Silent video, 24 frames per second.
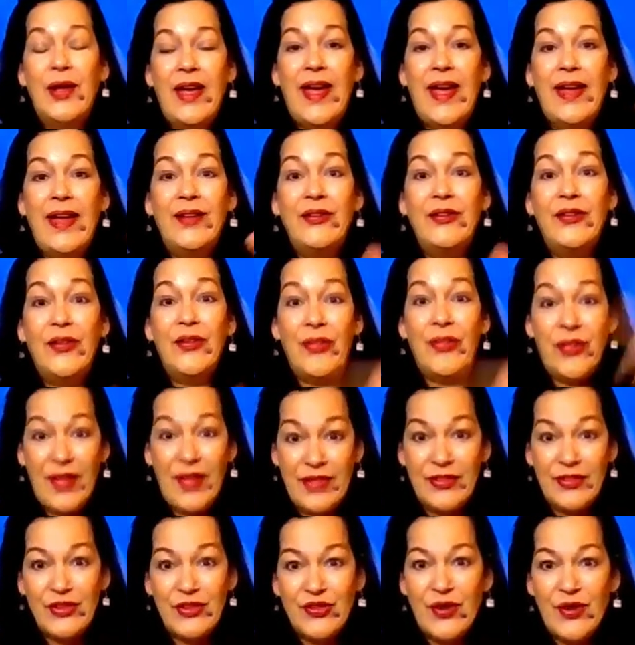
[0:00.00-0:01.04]
and
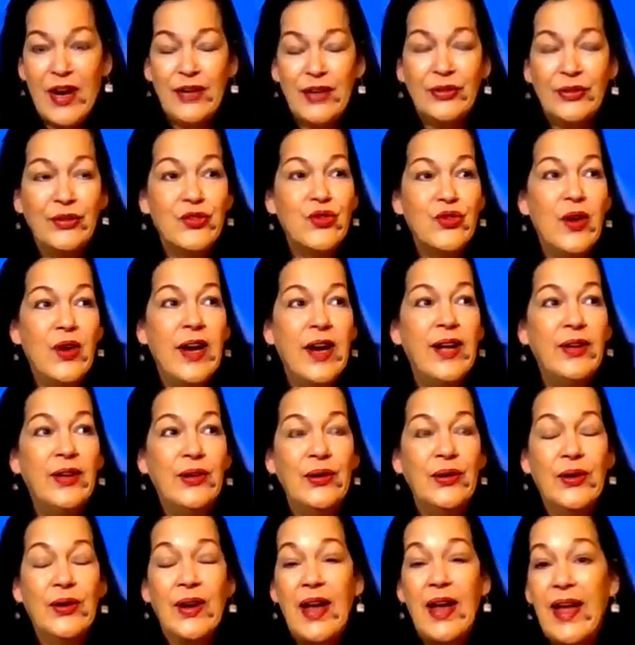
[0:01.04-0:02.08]
then the tractor
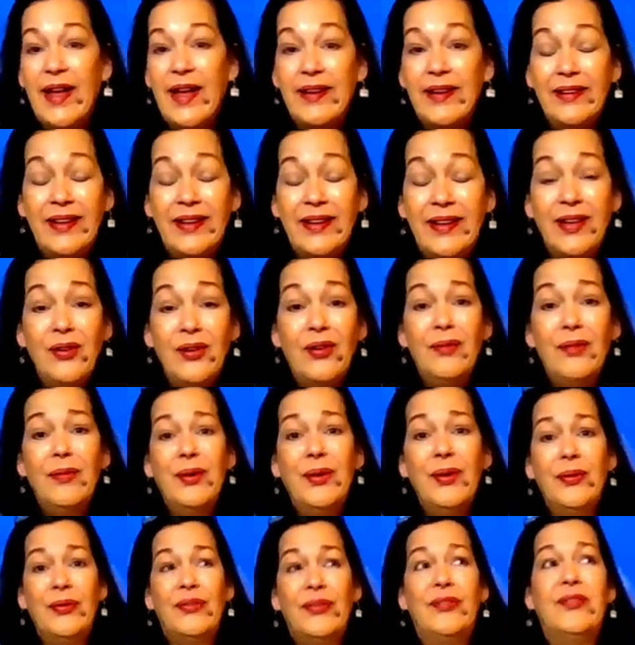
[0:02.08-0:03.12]
trailer. And he
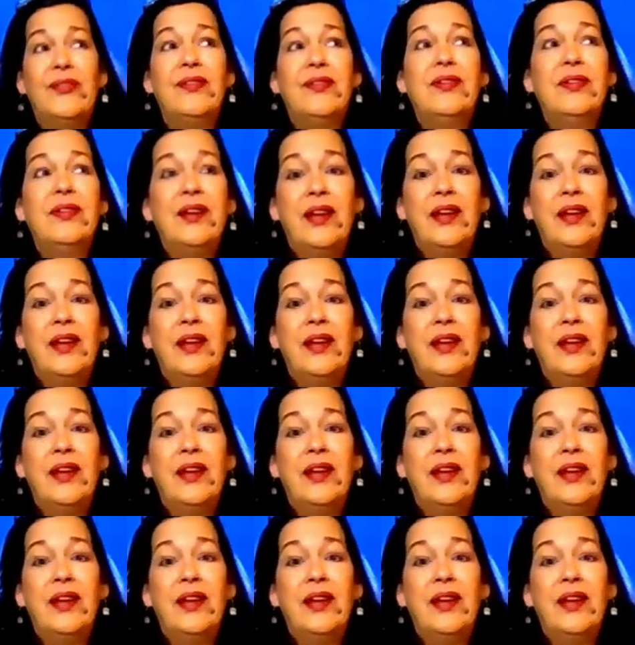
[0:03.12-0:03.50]
almost